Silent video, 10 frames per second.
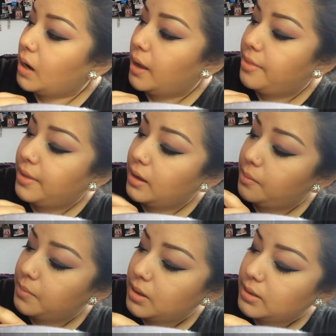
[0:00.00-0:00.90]
I think
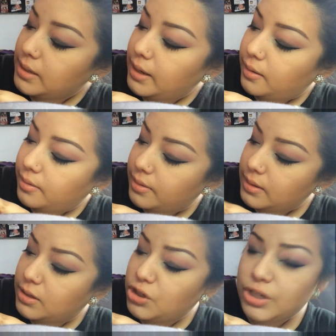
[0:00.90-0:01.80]
I'm gonna take
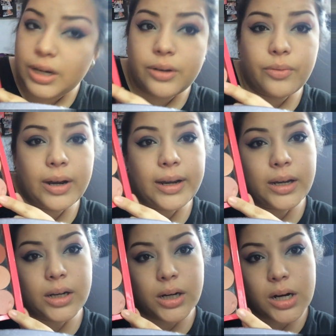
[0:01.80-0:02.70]
this shade right
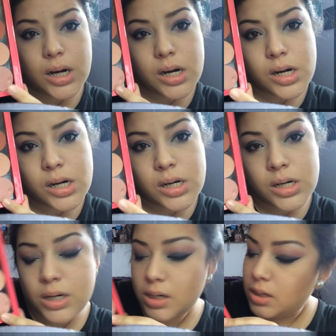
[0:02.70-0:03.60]
here.
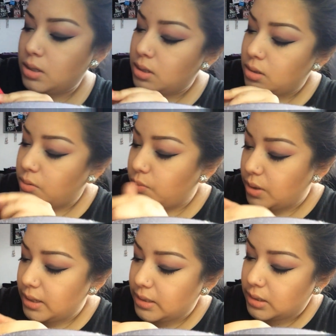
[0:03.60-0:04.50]

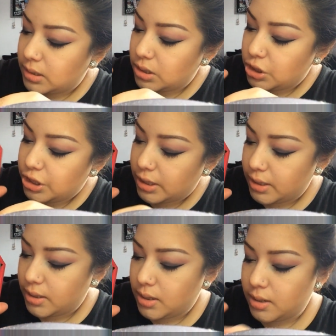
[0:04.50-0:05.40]
What is this
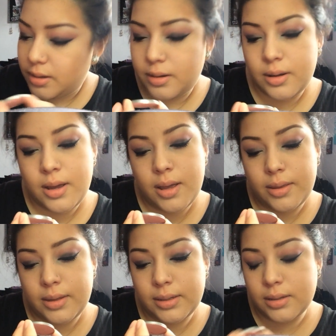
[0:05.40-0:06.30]
shade?
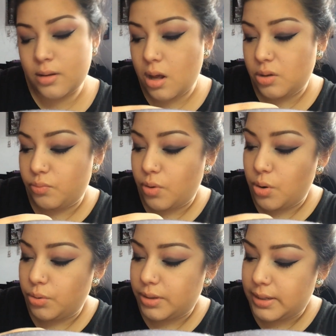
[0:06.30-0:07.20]
This is called
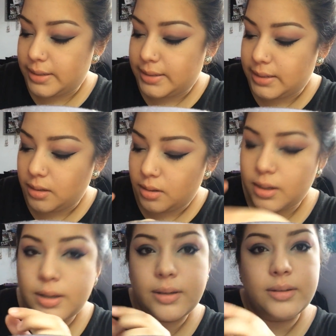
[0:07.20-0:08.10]
Rose
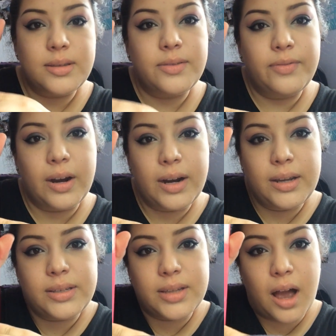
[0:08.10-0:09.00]
Silk. It's
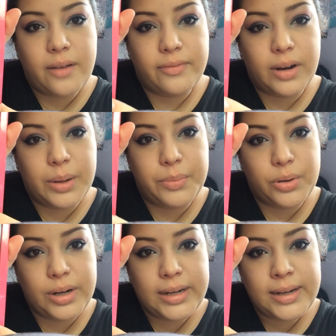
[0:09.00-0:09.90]
very soft, very
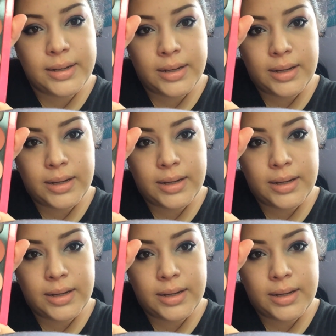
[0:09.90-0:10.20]
muted,